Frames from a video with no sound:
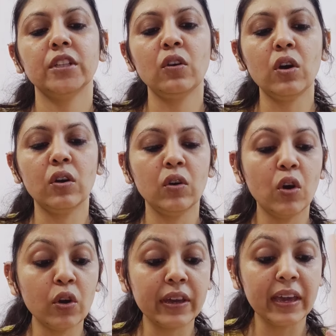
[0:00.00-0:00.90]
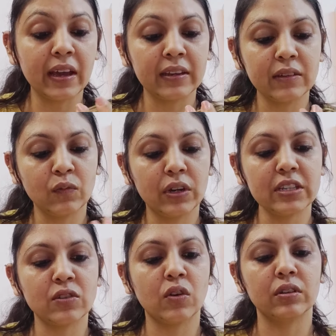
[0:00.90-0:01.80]
Okay, honey,
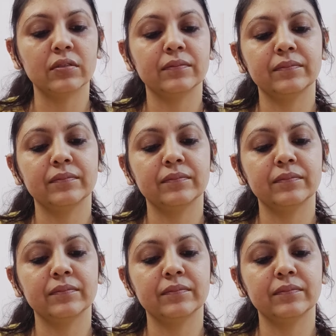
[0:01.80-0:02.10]
what is wrong?